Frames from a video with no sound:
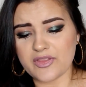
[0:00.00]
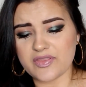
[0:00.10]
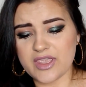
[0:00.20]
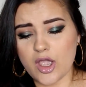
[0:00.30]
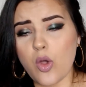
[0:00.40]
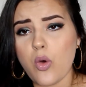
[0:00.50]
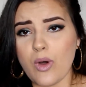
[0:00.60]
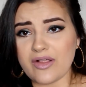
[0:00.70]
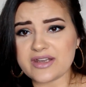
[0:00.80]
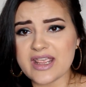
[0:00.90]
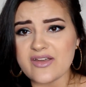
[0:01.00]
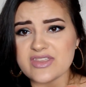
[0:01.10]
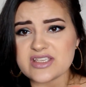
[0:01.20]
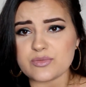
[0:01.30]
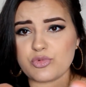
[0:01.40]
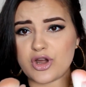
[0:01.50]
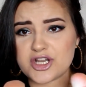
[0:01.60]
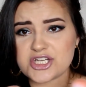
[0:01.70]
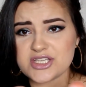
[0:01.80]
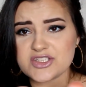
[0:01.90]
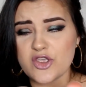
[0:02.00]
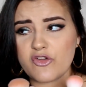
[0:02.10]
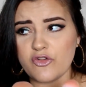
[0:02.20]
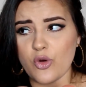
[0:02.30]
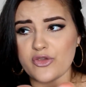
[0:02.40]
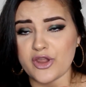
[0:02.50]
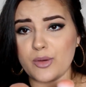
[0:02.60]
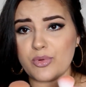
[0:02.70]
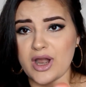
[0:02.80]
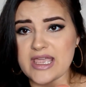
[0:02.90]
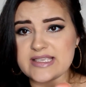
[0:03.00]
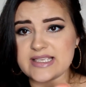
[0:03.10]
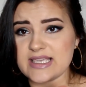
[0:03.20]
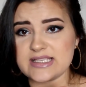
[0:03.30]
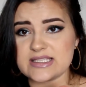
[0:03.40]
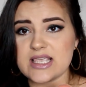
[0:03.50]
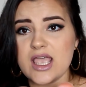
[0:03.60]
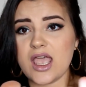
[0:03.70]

The quality of these brushes for their price is